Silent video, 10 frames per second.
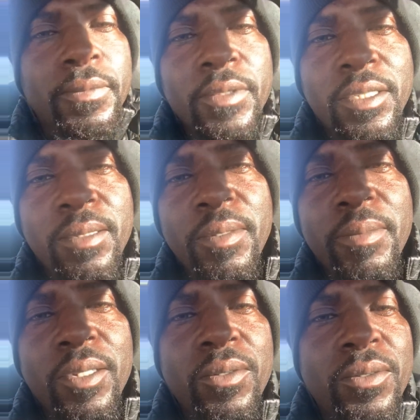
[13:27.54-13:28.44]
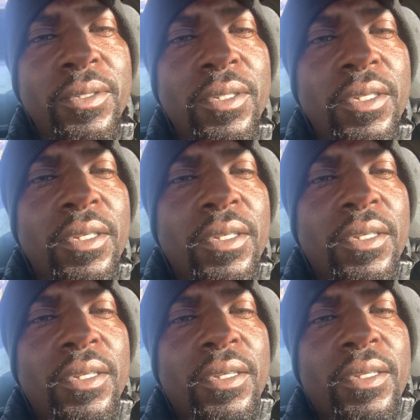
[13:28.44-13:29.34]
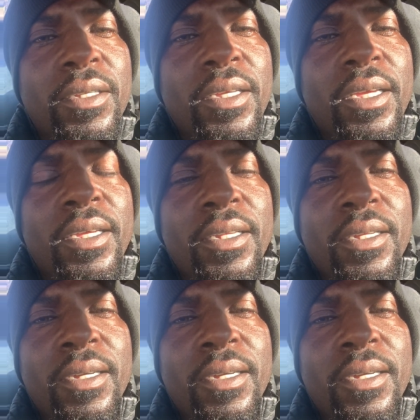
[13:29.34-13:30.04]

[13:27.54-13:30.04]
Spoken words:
That's in my nose. And